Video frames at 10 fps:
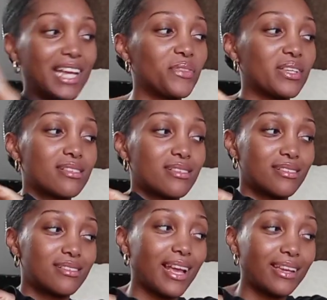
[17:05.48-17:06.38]
And the
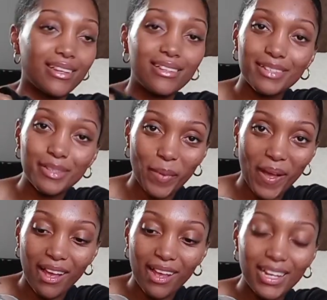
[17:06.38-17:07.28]
second
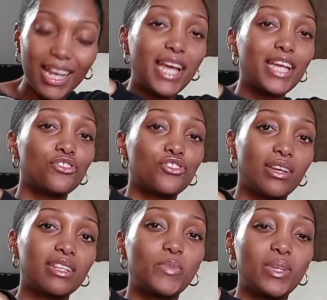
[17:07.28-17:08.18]
spot
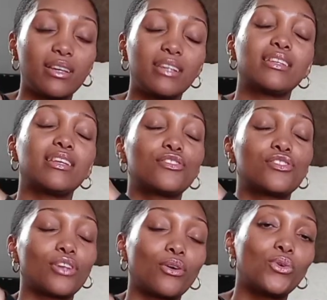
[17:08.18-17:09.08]
just because
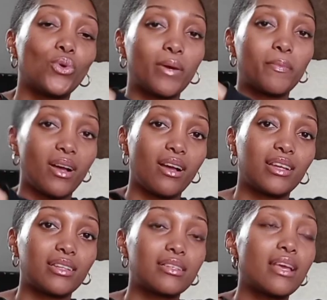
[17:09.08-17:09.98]
it's so
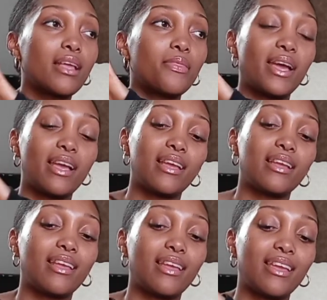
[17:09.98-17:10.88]
gourmand that